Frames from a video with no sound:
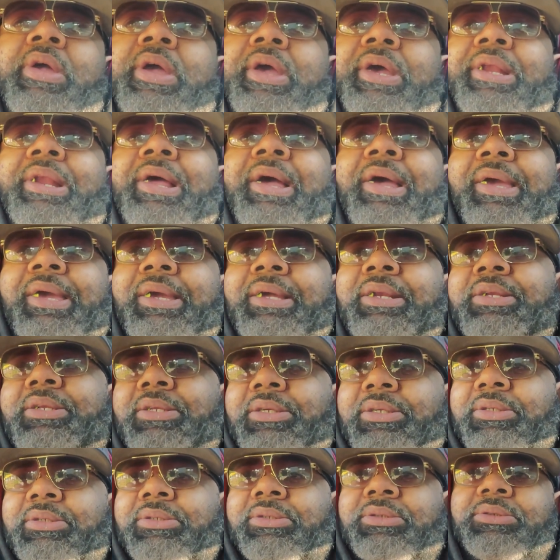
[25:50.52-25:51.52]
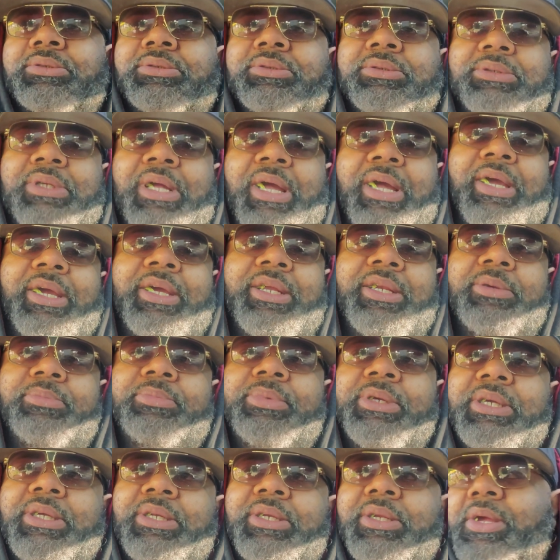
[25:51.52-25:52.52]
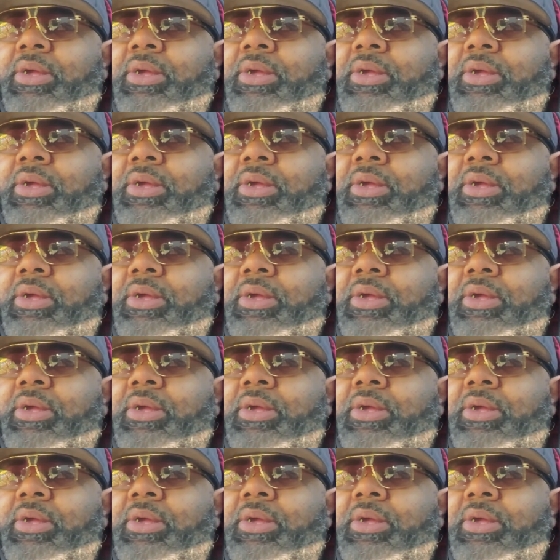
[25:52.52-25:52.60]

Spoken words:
and I hated it. I hated being